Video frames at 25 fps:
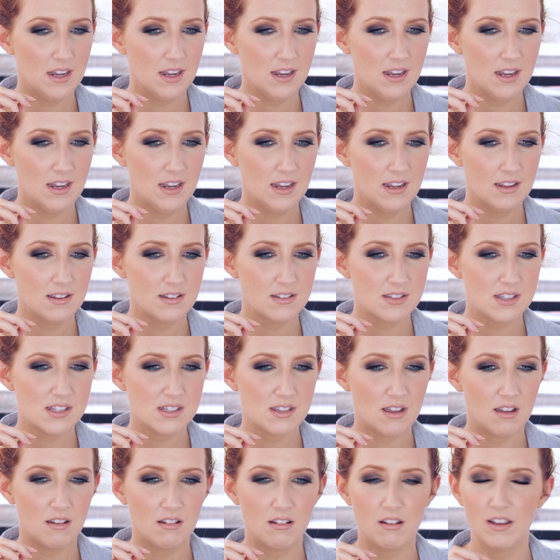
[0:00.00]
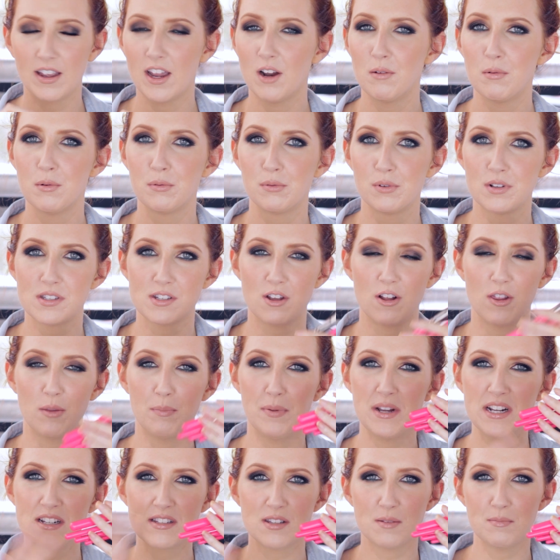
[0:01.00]
remember what it's called, the
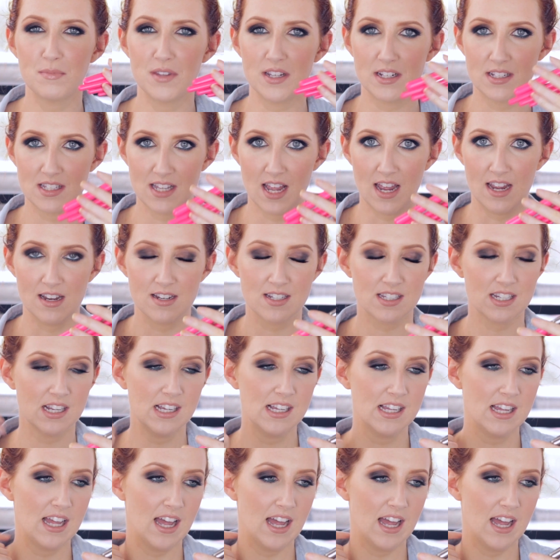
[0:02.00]
pink something set.